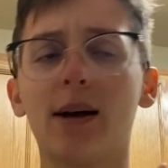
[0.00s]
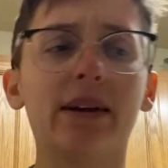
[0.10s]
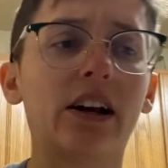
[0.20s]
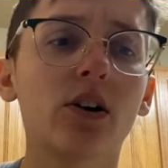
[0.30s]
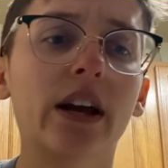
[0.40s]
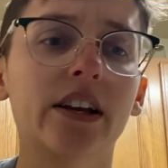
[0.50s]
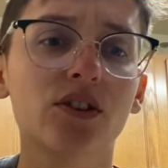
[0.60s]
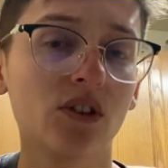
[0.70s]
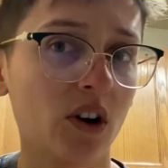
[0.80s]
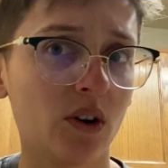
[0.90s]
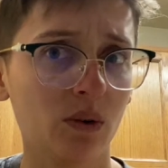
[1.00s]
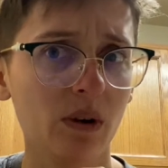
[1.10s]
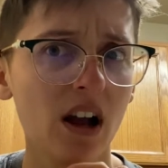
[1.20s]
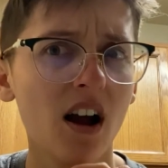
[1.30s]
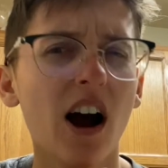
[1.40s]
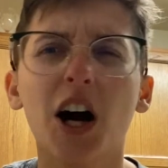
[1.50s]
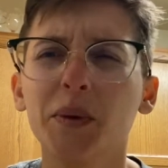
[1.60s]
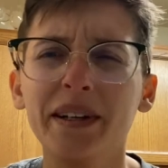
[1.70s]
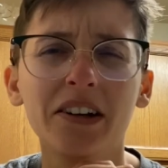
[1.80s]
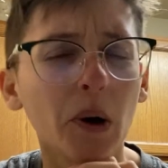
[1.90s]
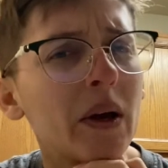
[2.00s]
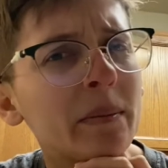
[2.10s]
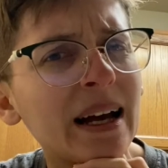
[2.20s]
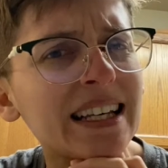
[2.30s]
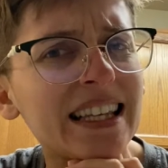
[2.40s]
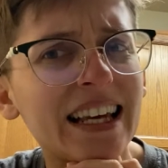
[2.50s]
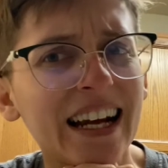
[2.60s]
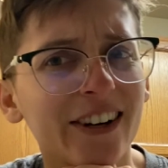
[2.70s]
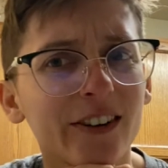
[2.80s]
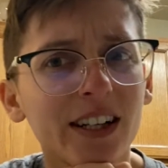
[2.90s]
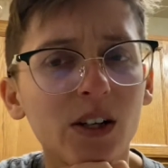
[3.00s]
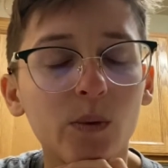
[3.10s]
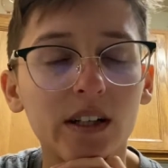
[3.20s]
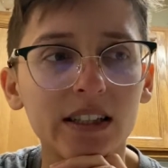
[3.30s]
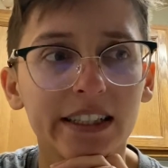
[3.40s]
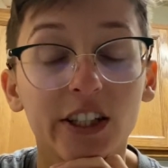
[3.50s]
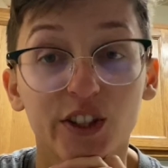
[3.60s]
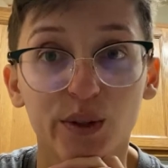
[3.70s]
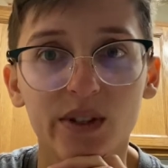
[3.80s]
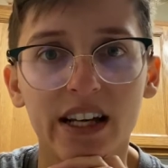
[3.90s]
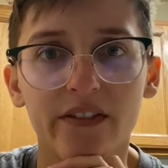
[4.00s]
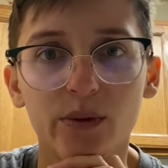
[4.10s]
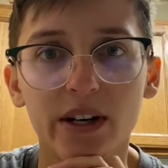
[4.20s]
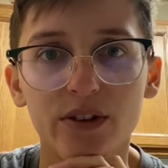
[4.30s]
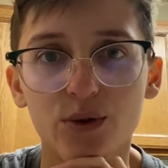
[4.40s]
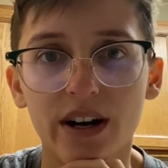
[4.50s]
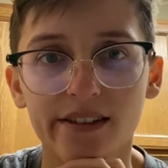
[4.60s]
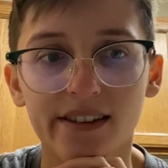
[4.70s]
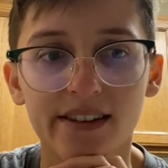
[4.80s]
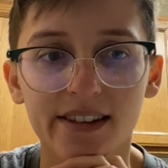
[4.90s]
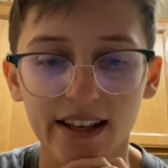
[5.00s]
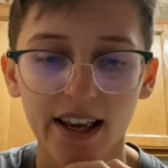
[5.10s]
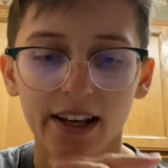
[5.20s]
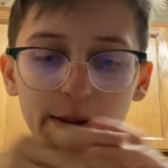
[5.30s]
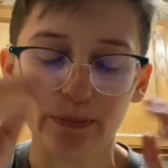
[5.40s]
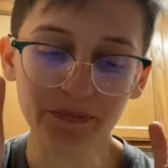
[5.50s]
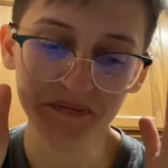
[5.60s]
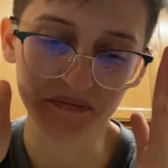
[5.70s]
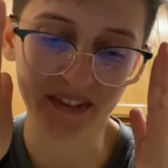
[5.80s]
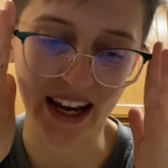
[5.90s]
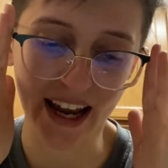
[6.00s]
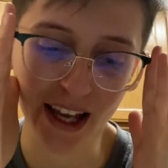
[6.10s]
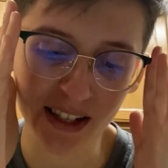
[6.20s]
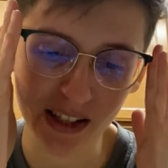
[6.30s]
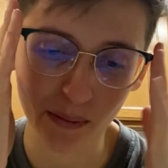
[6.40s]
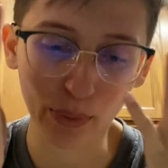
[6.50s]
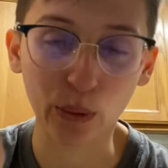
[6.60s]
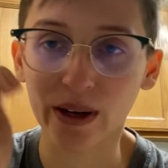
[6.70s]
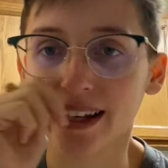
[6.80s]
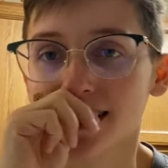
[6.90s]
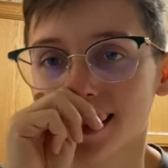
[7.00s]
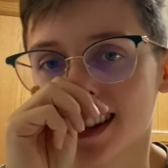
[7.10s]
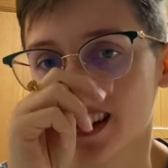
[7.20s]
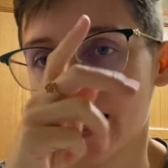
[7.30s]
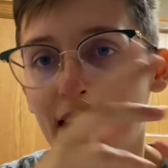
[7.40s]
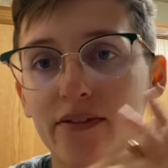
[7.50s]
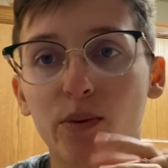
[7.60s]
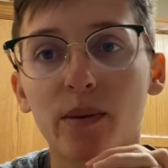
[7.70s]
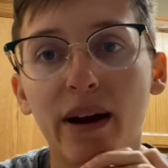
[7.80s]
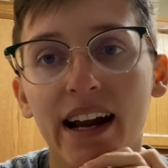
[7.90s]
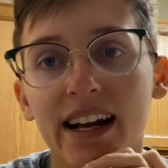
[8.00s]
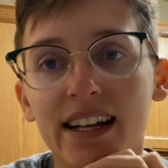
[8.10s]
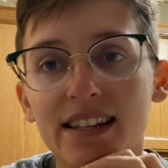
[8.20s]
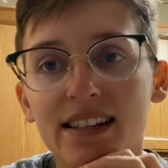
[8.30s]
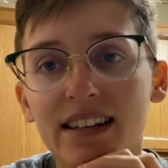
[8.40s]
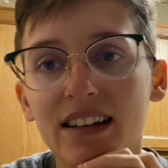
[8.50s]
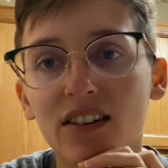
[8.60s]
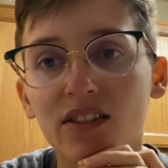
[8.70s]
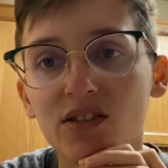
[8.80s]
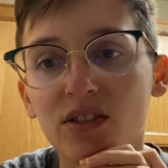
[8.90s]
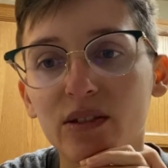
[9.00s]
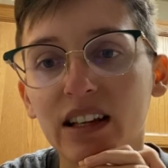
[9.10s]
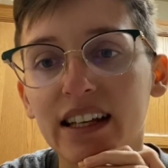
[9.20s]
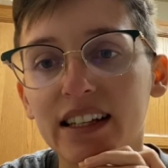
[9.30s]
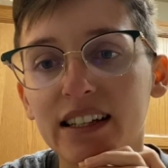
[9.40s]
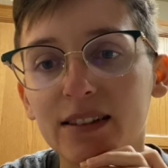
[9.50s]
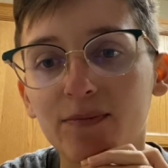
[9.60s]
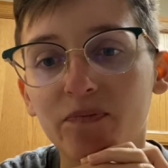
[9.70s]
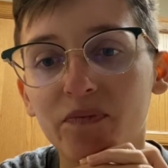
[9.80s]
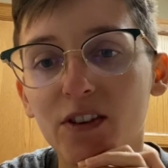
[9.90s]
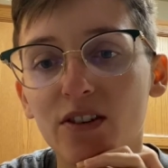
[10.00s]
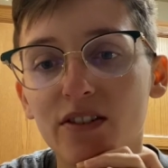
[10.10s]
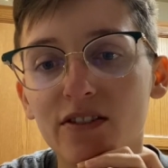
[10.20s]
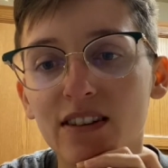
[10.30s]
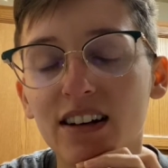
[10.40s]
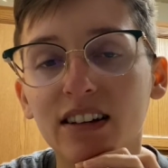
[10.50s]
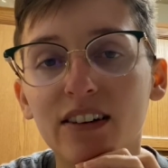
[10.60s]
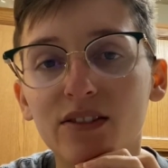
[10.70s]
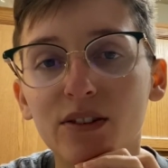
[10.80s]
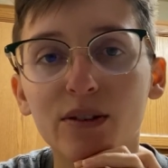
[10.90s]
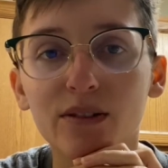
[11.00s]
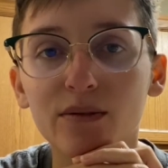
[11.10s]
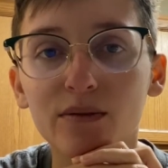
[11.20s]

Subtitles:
I'm like, okay, so are we going back to the era where like girls have to wear dresses and boys have to wear pants, and also like you're not allowed to